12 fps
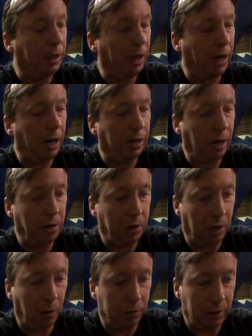In case
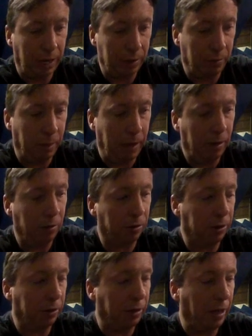you get oversized bale or
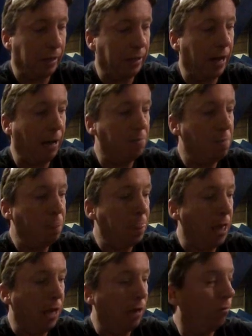things like that.
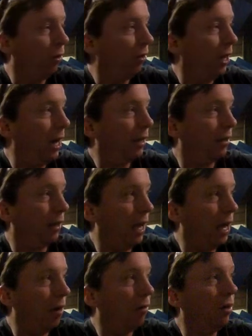It will not
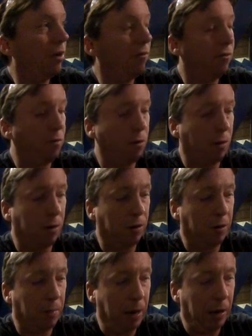allow for
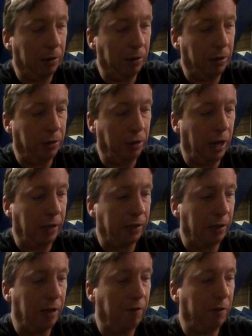the bale to
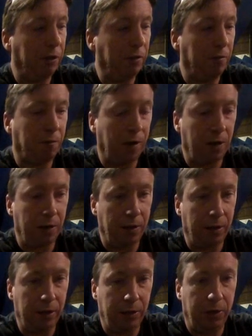eject if it's in front of
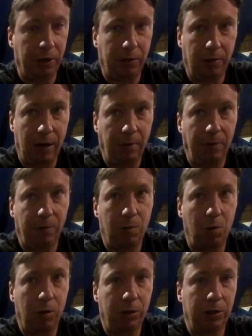the eject ram,
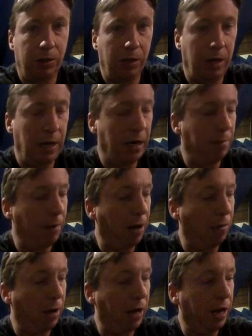of course,
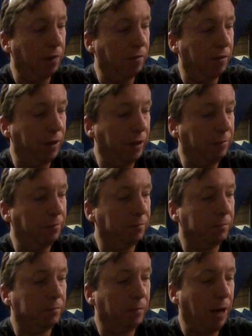by way of
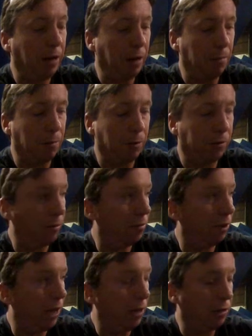by numbers from
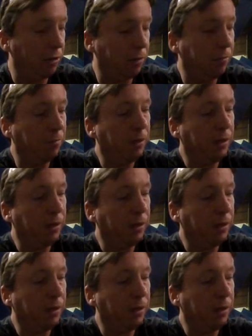the laser.